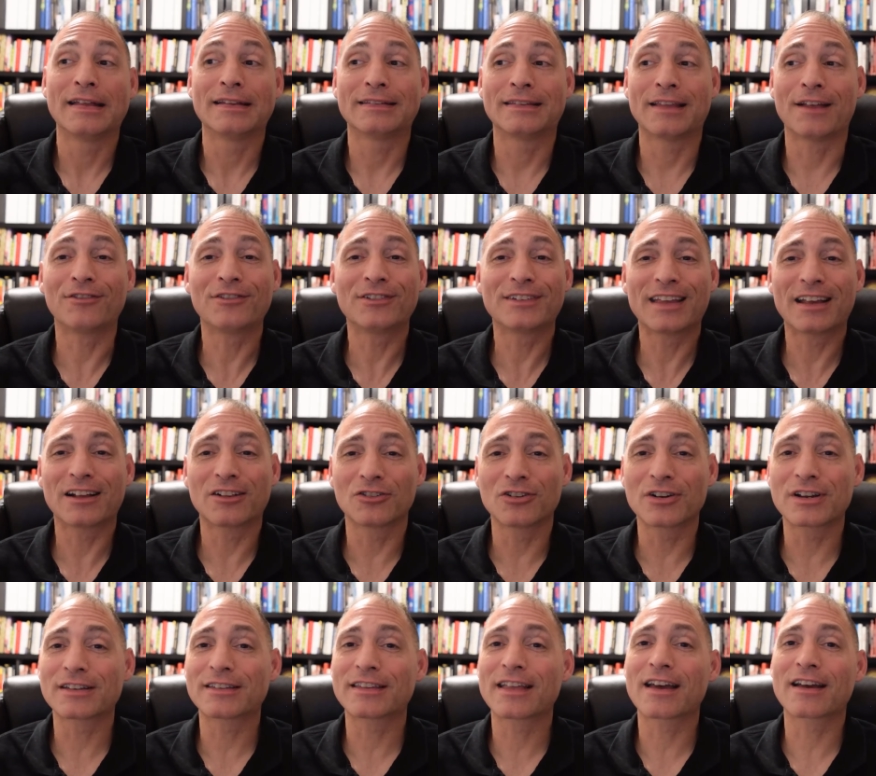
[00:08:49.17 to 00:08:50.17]
definitely take a
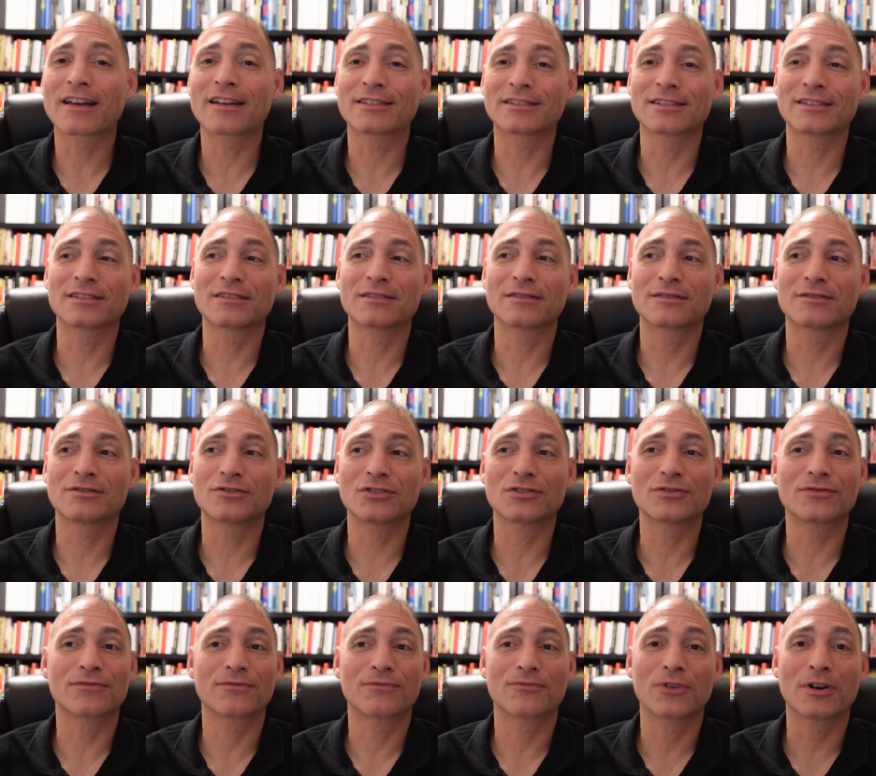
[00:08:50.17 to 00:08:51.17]
look at that because it's
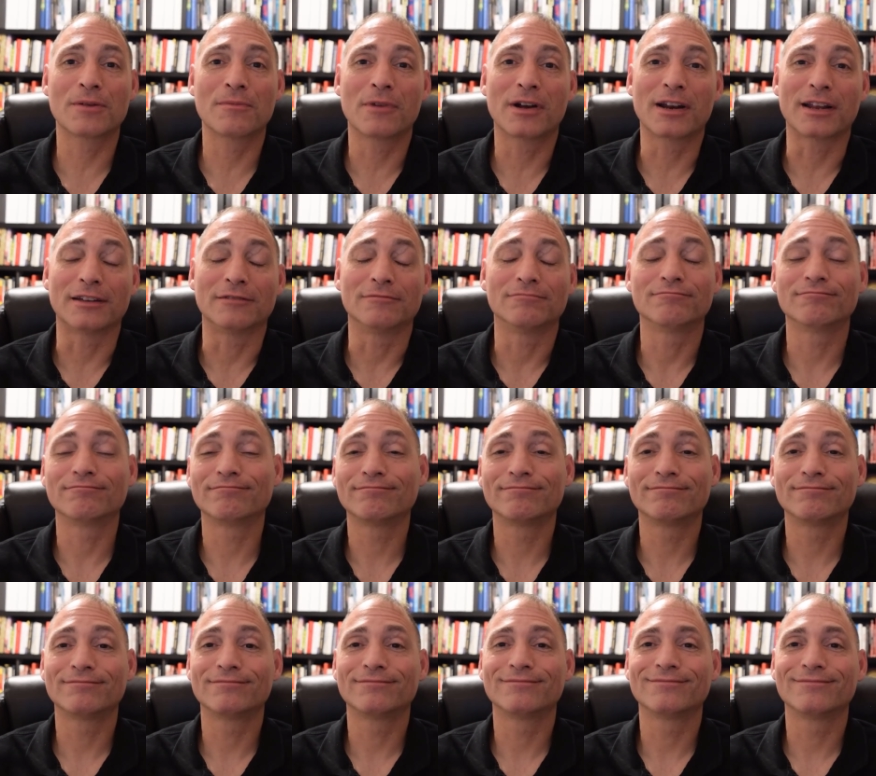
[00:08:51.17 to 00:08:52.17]
just free money.
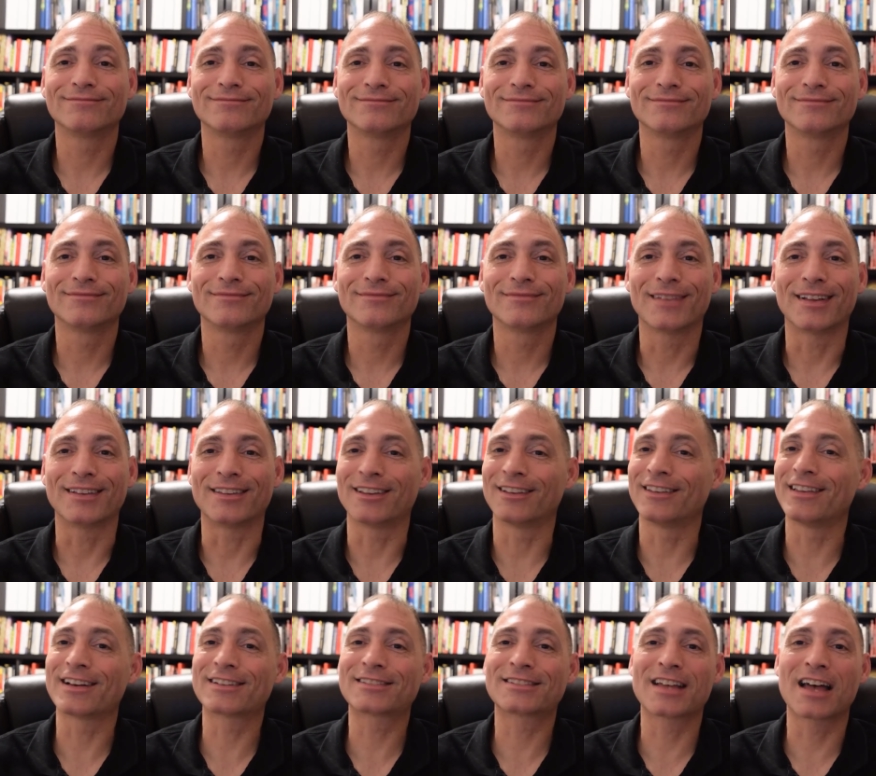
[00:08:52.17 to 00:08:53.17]
Until
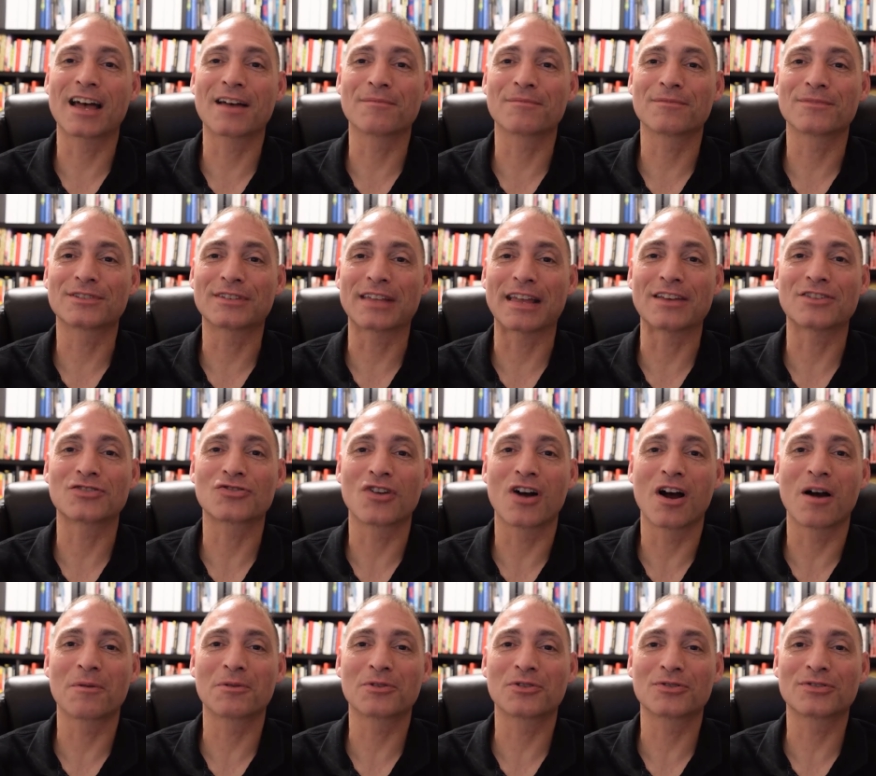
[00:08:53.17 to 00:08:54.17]
next time, stay
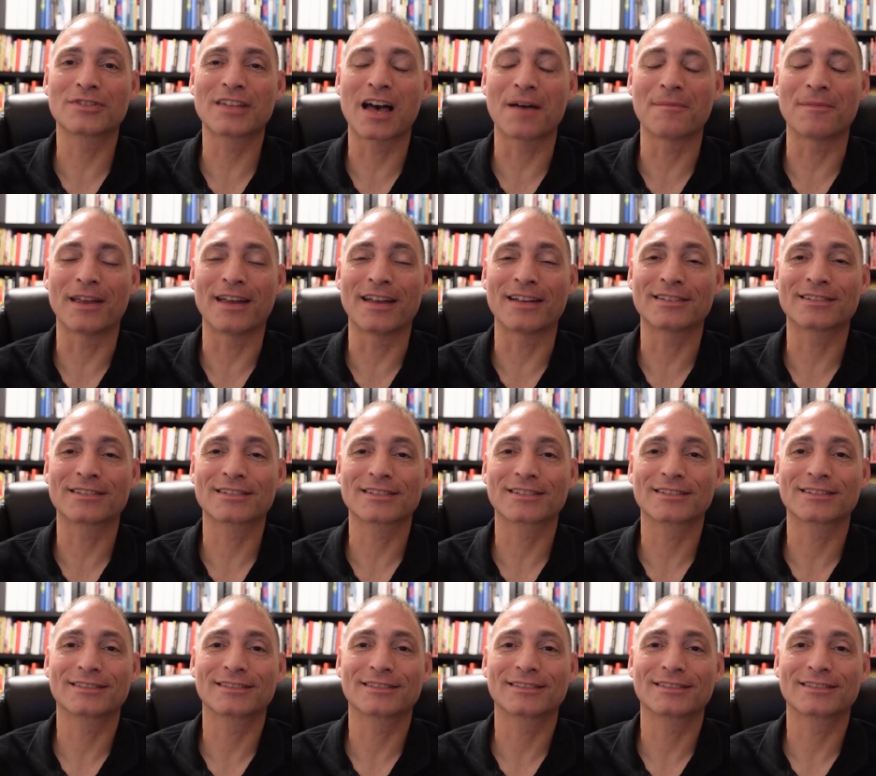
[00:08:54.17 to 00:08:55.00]
strong with those diamond hands.